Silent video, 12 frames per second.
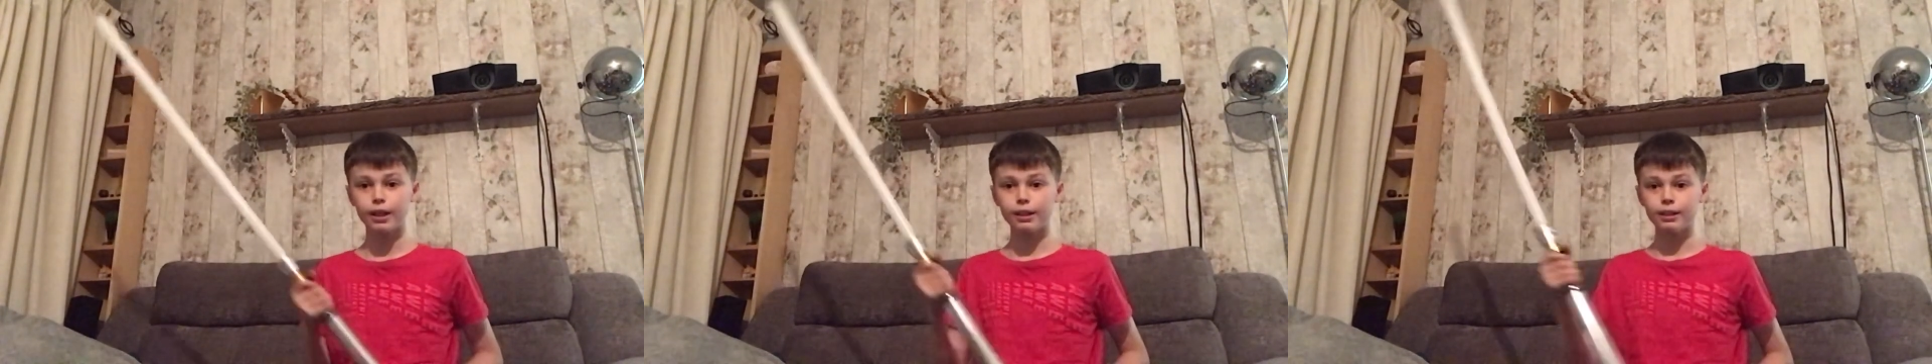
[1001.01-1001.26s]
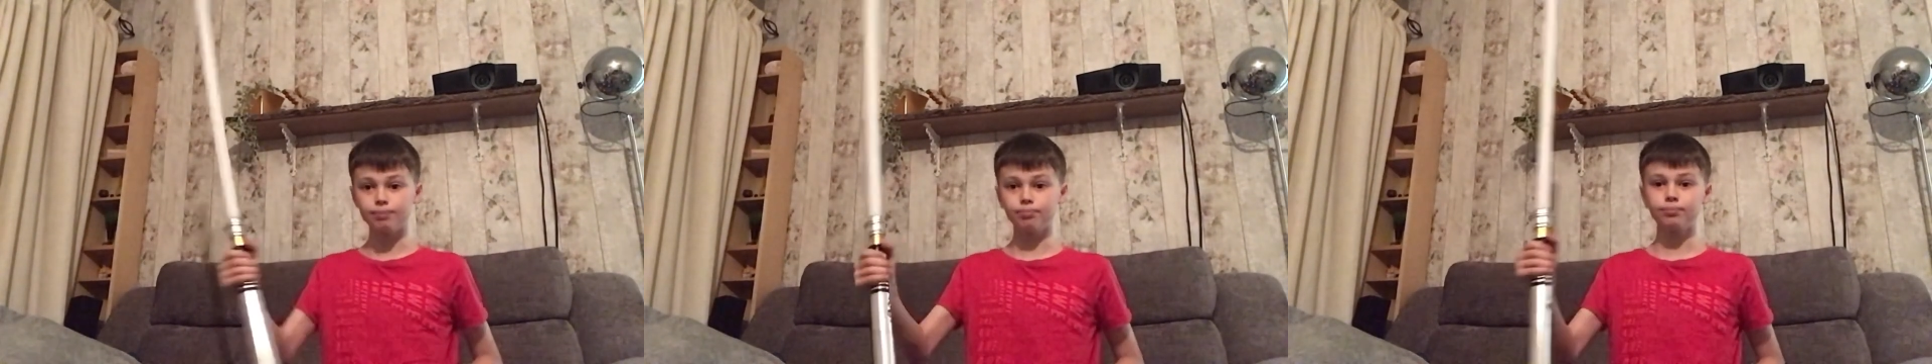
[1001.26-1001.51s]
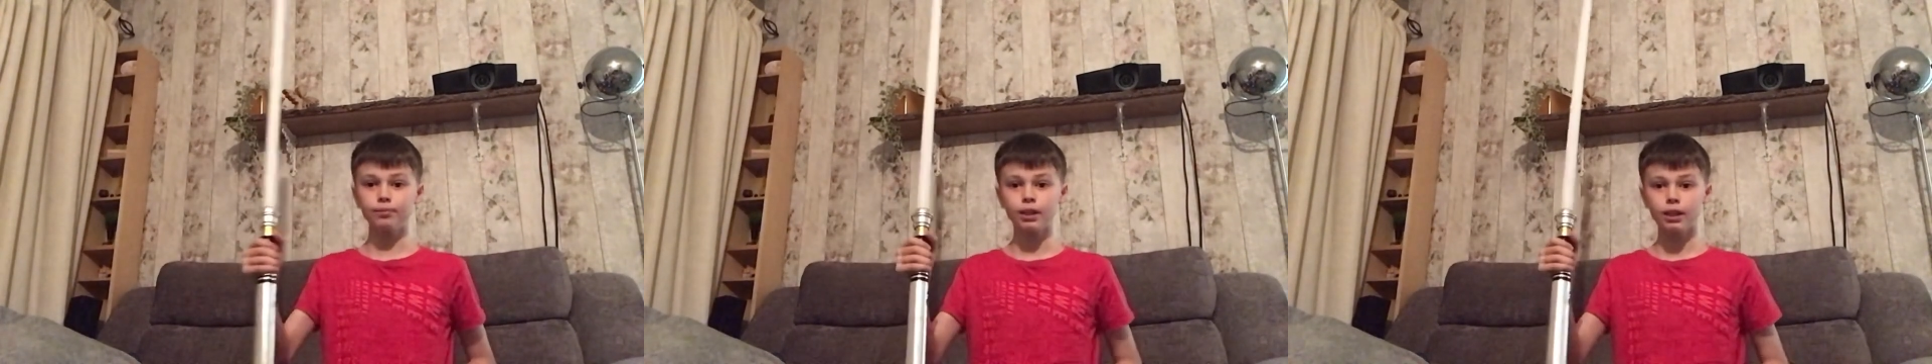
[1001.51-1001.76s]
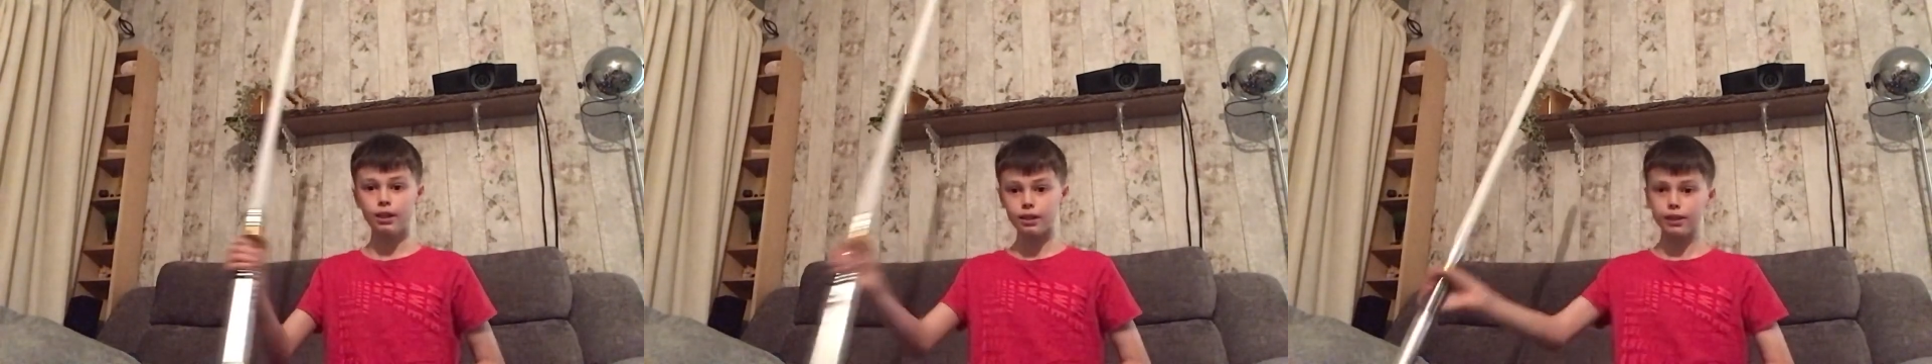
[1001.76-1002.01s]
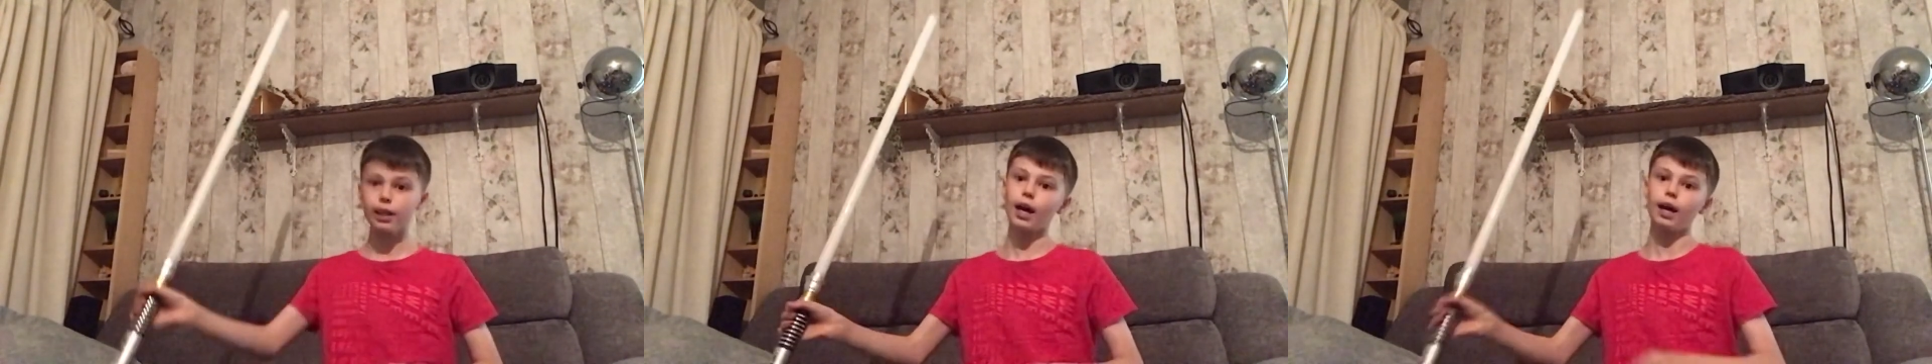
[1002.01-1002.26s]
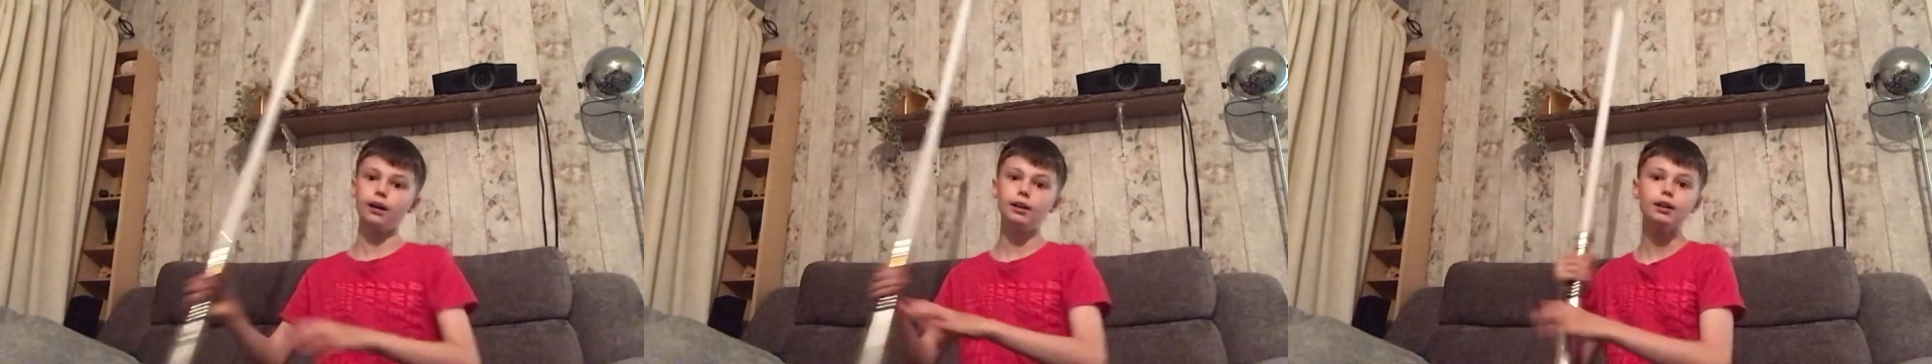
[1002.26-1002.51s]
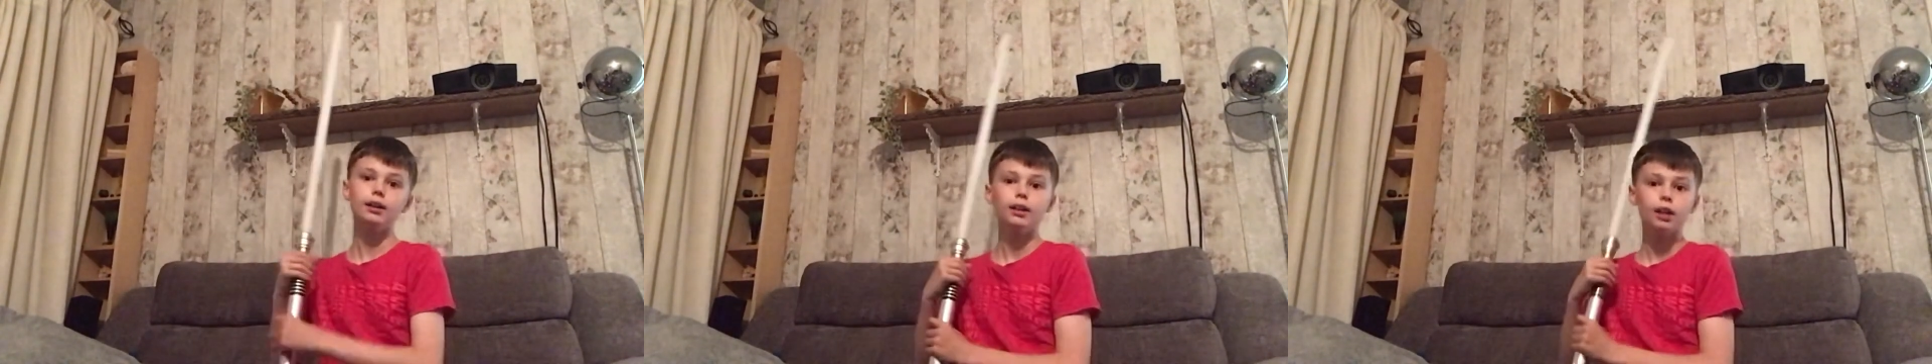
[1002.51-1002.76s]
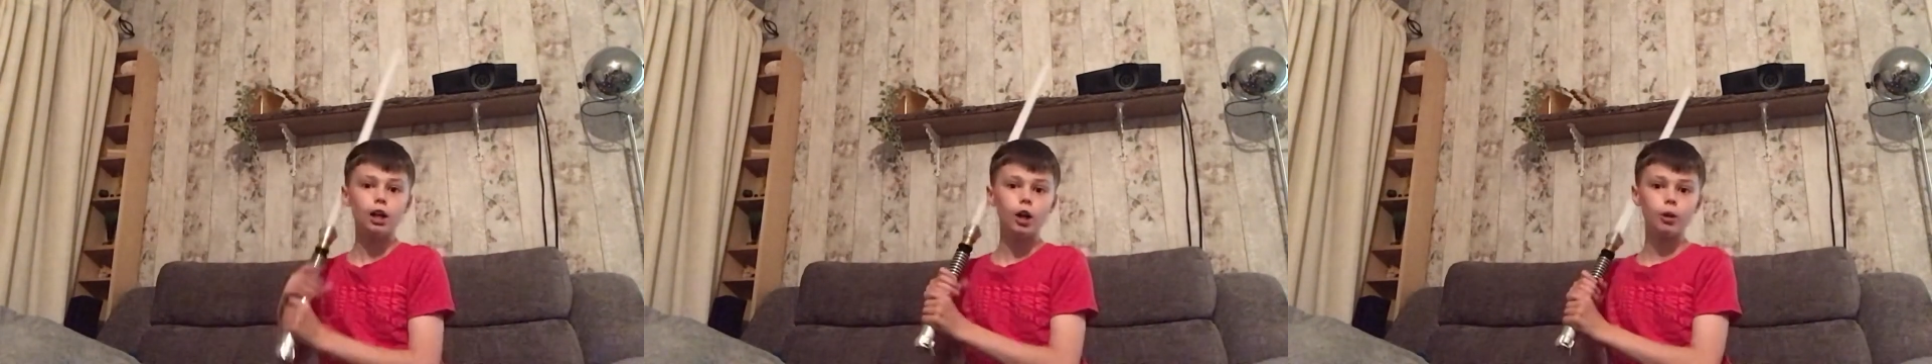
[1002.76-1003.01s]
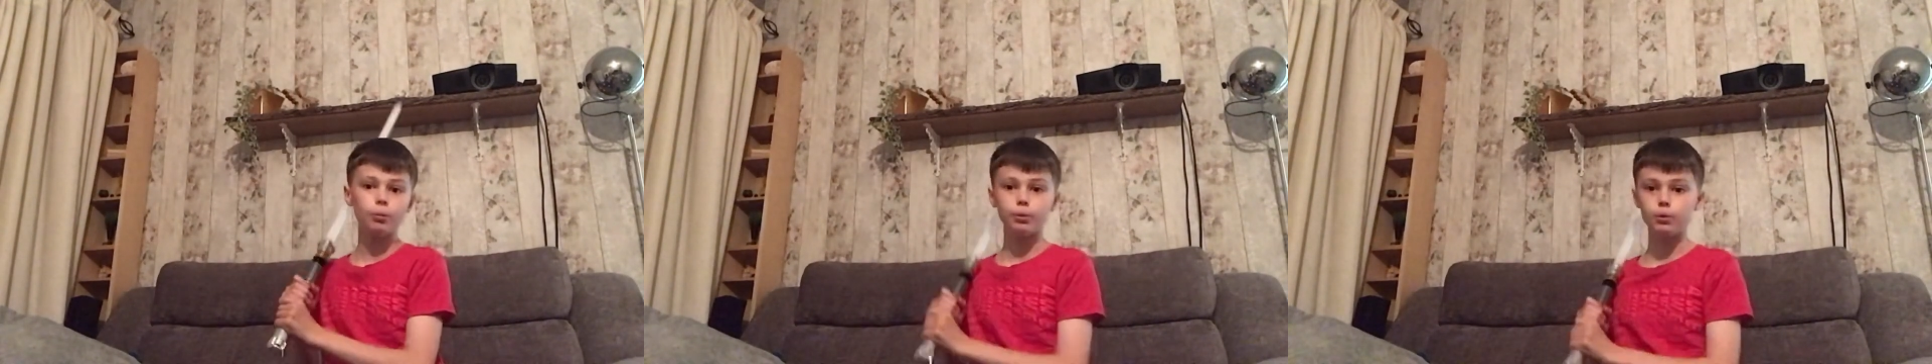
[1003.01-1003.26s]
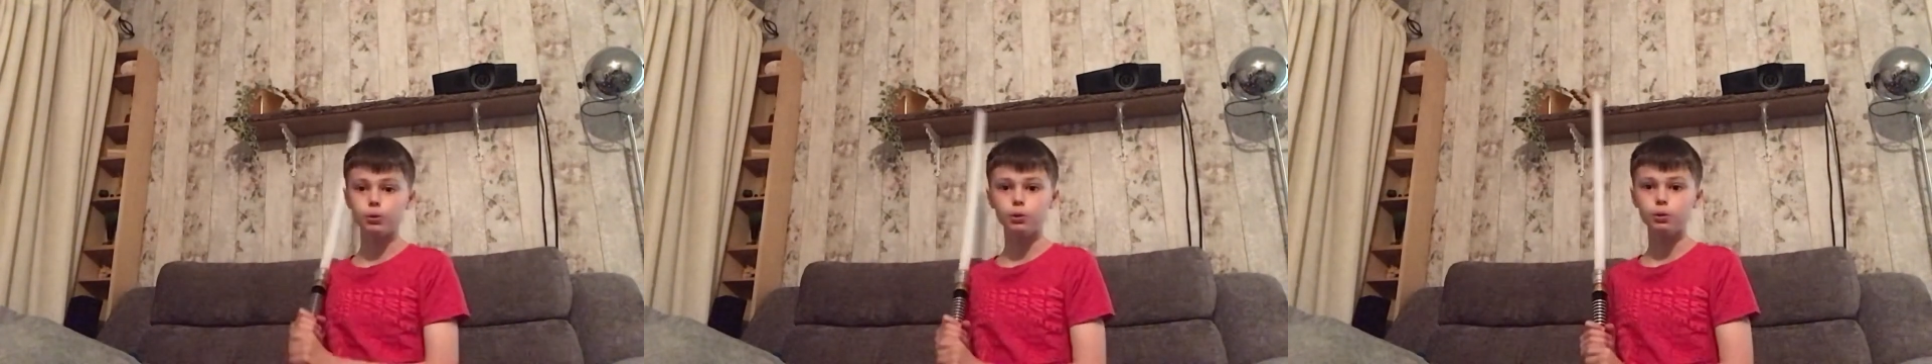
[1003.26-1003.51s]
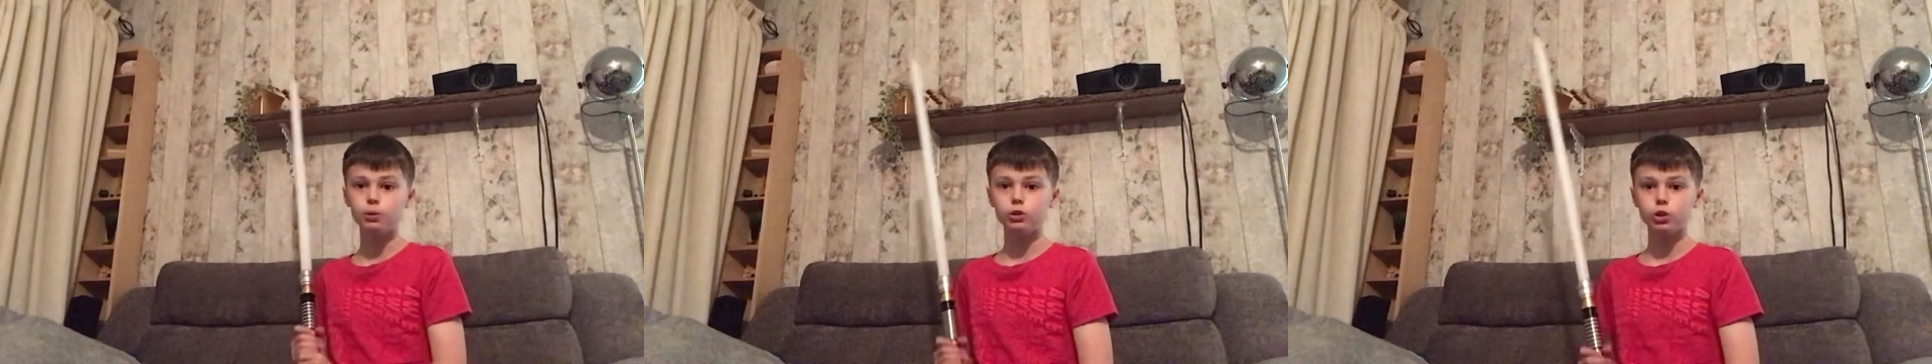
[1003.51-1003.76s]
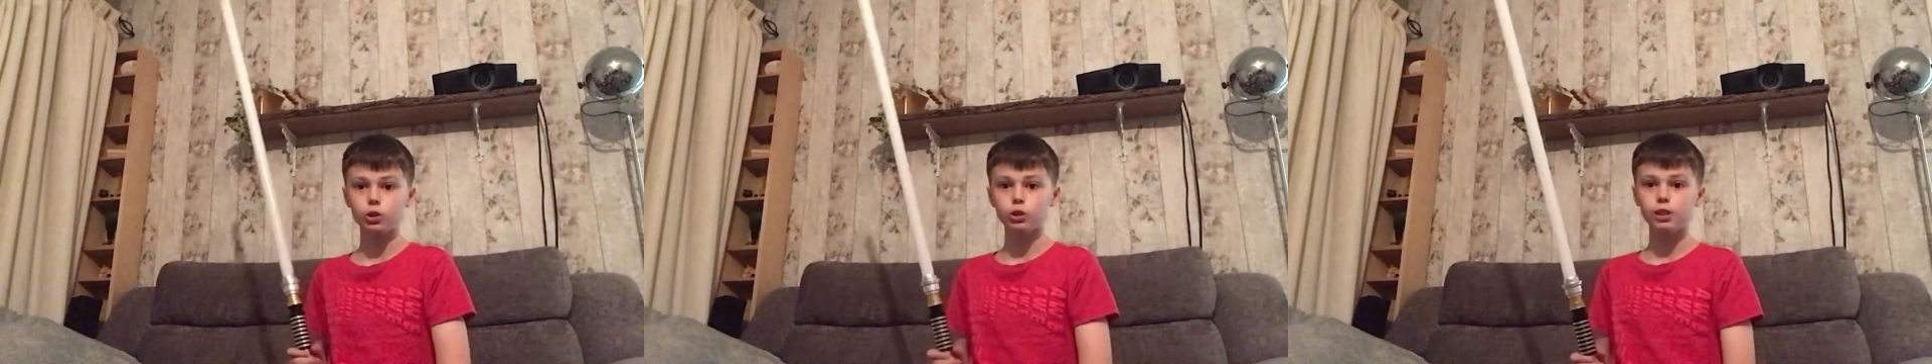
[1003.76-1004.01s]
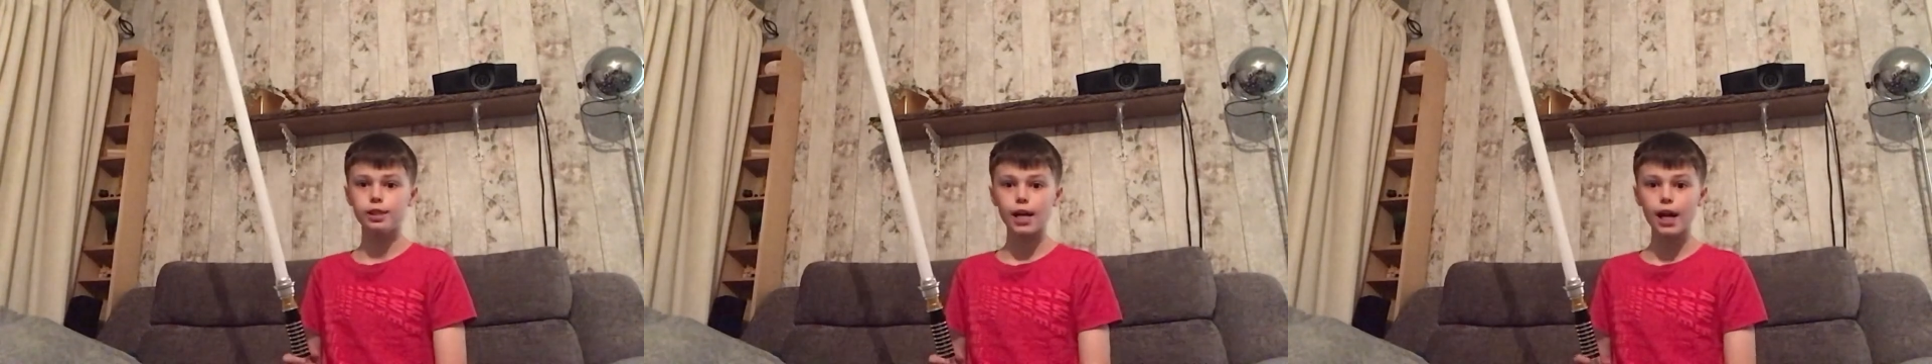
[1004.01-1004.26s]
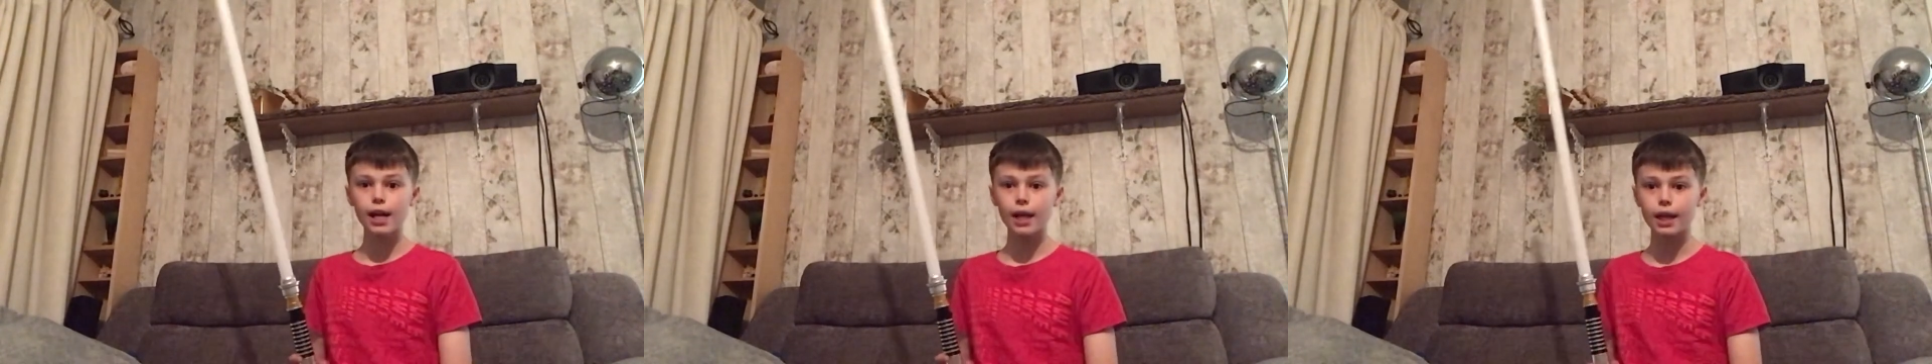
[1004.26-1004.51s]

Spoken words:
And yeah, hope you all enjoy your day